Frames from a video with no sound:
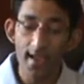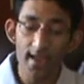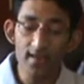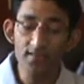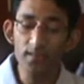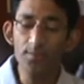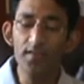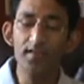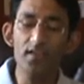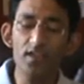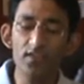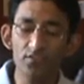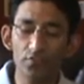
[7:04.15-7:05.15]
Here are some of the
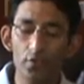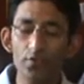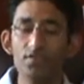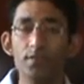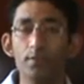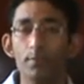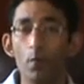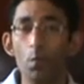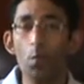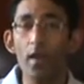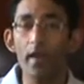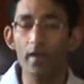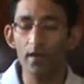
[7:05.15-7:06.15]
key sources from
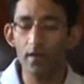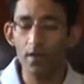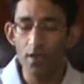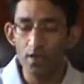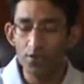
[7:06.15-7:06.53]
where